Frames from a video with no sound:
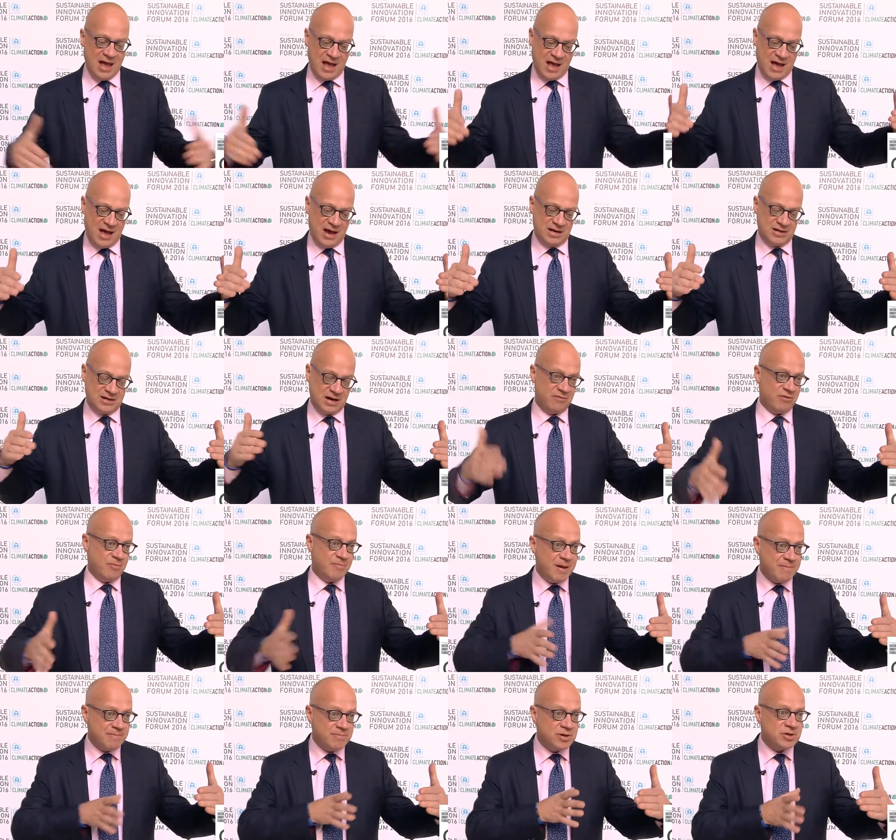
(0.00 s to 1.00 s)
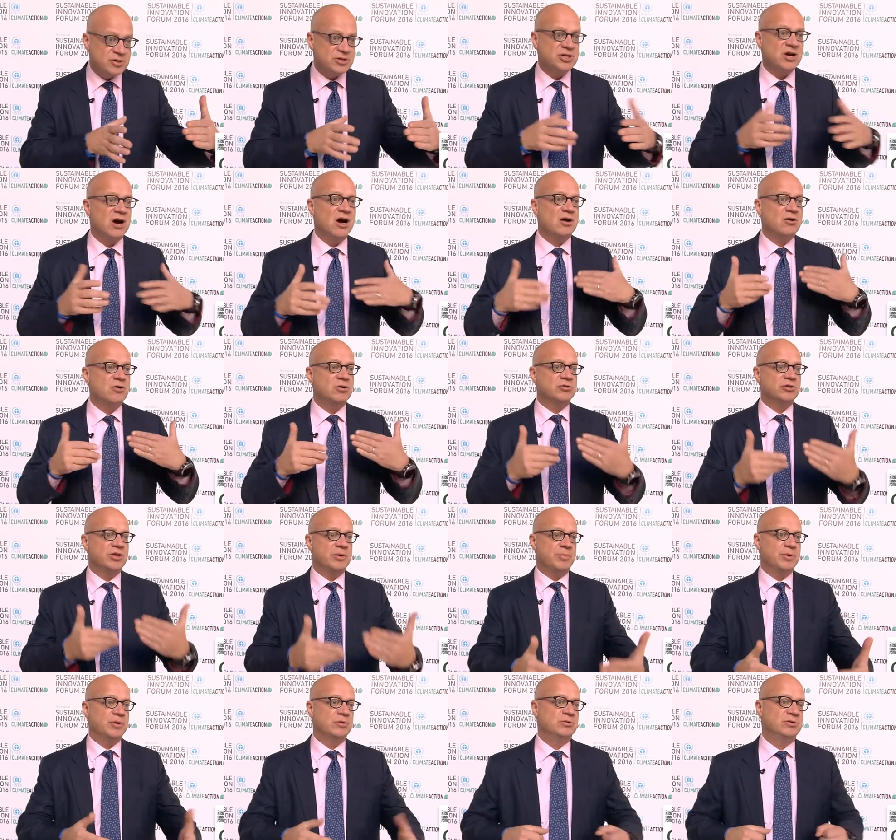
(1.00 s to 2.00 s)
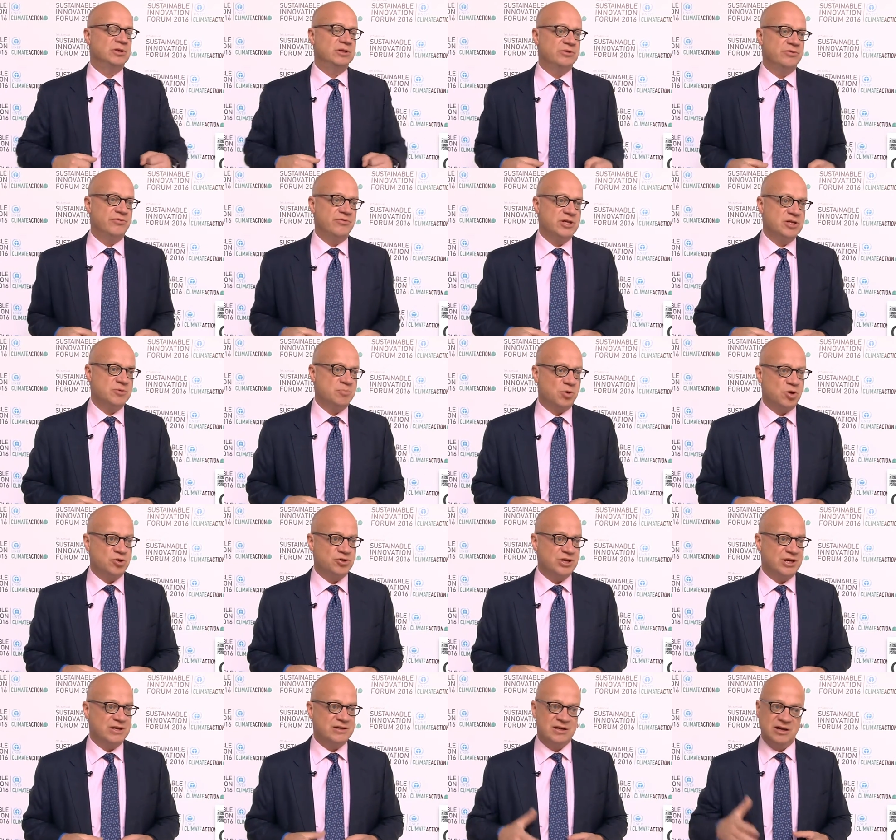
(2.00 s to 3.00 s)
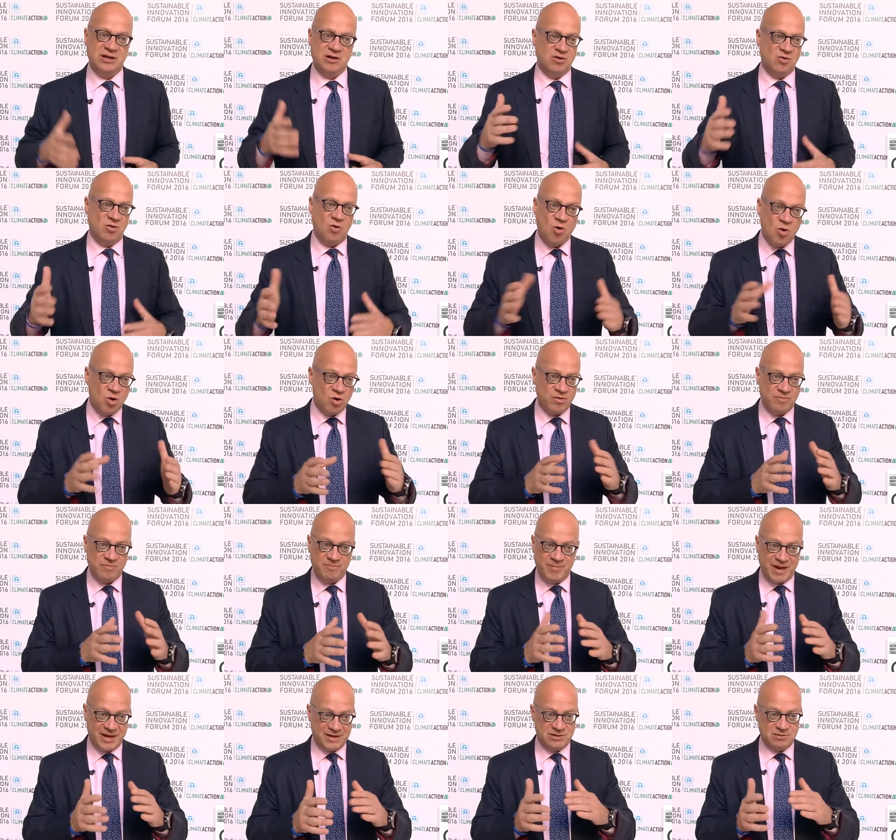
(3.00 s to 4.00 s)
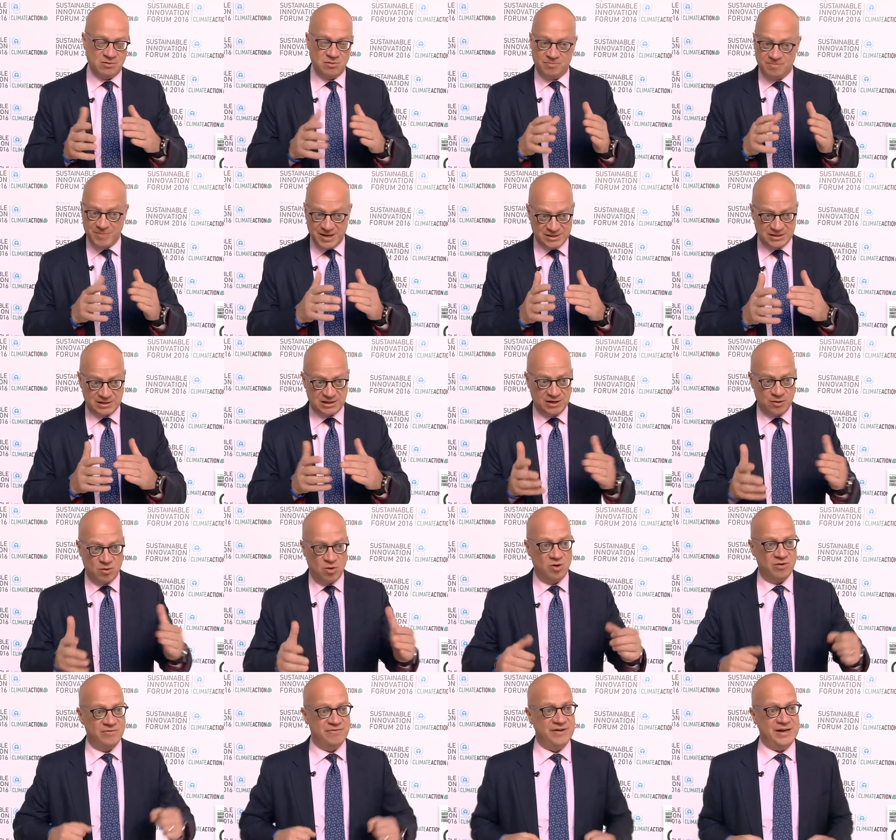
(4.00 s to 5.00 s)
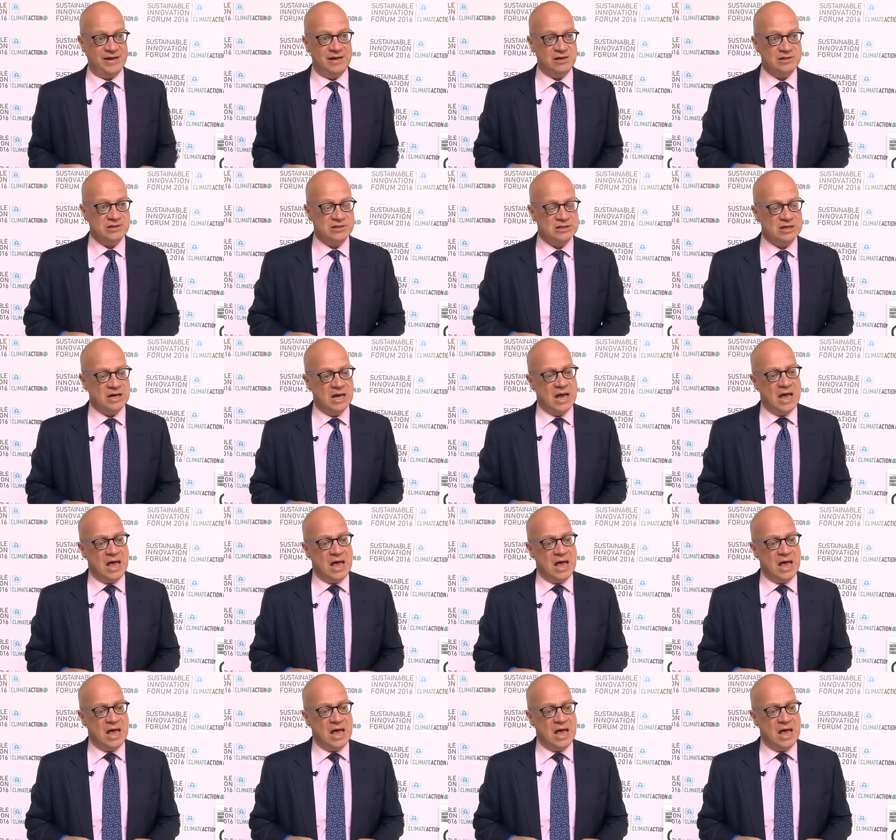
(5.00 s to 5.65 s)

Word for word: And our members are contributing to this project in all all basically all fields.